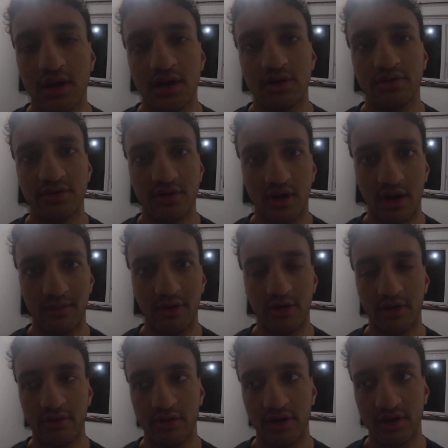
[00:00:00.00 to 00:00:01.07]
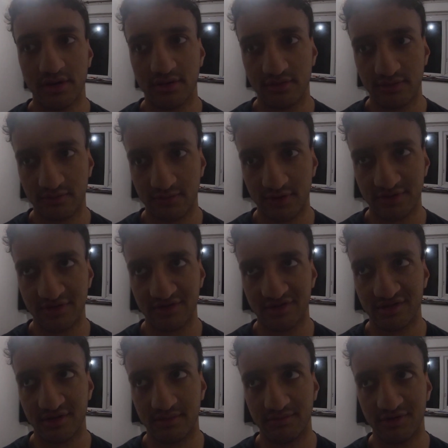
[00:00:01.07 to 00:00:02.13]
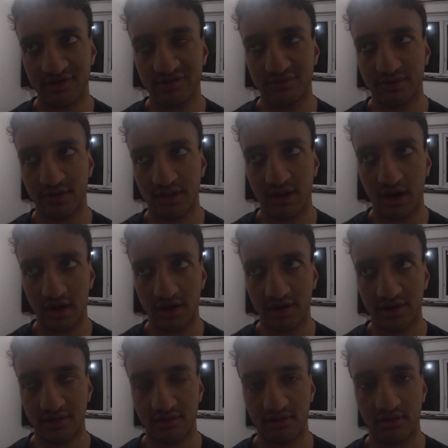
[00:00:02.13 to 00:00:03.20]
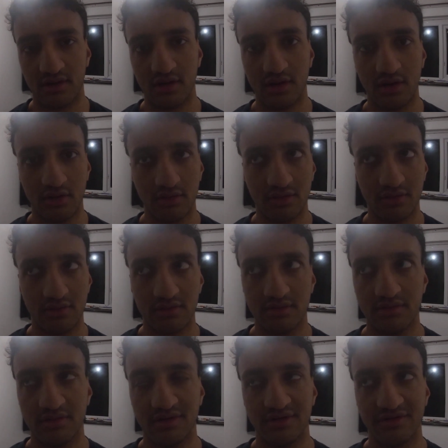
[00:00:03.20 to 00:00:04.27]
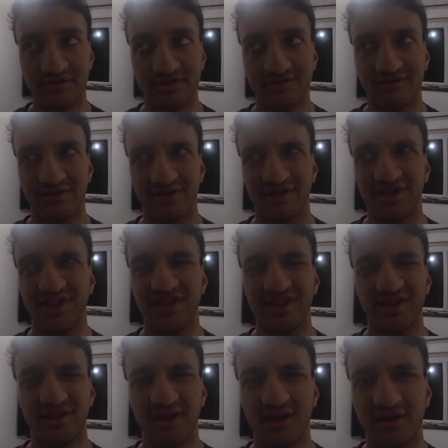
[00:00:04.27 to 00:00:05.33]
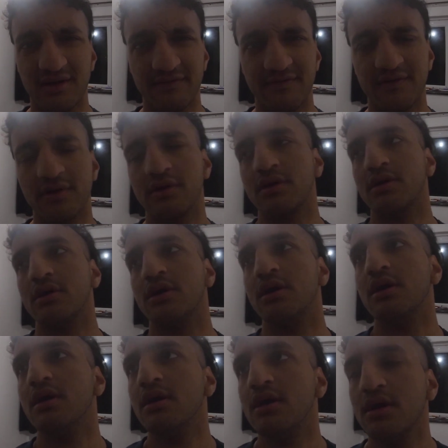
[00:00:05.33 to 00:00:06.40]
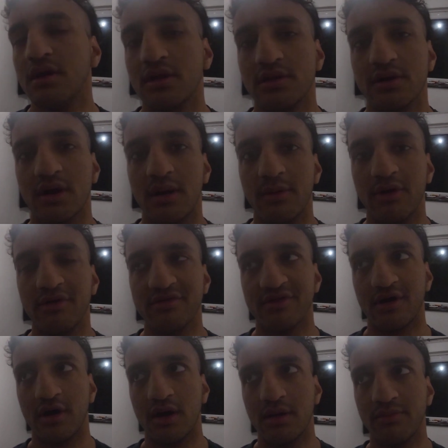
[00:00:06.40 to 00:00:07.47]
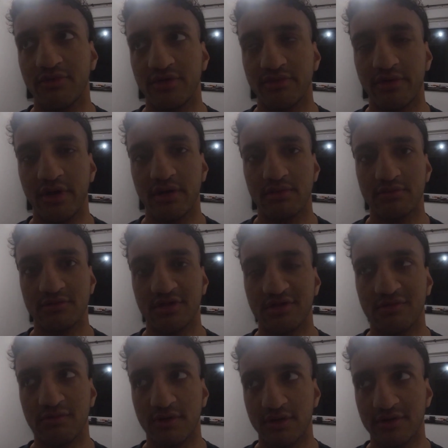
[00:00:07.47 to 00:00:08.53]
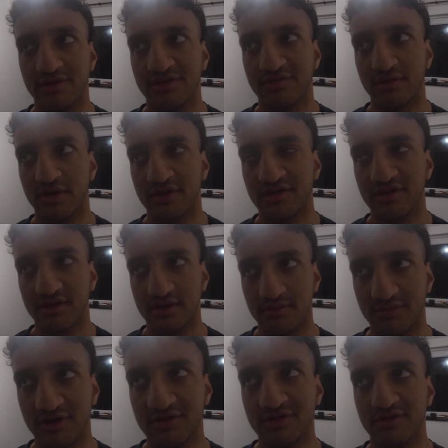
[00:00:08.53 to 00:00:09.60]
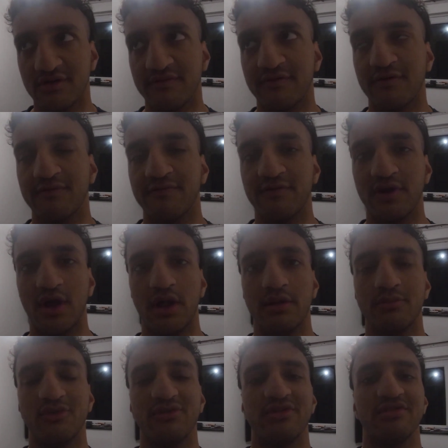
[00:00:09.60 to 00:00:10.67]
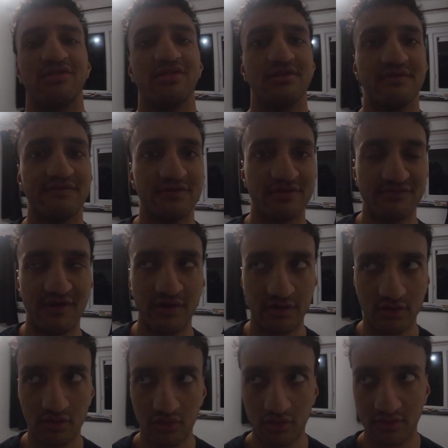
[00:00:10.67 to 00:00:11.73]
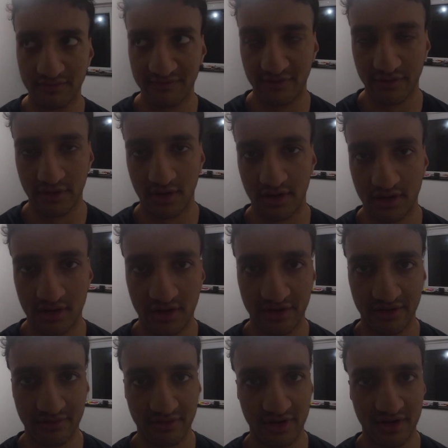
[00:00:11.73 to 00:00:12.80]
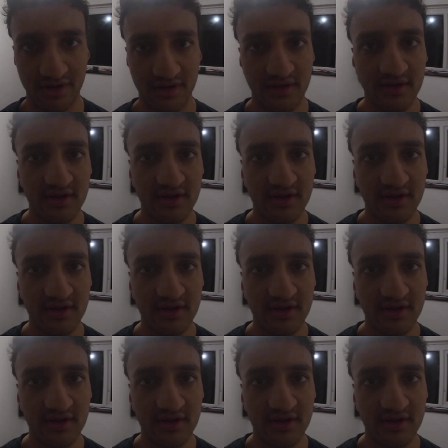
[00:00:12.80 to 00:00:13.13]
You know the Chimera, right? You know the one that's mixed with a lion, a goat, and also a snake, I think. Yeah, the Chimera is a hybrid, right? Which is what it is, right? It's like a mixture of all three animals and stuff. It's very cool and very iconic, right?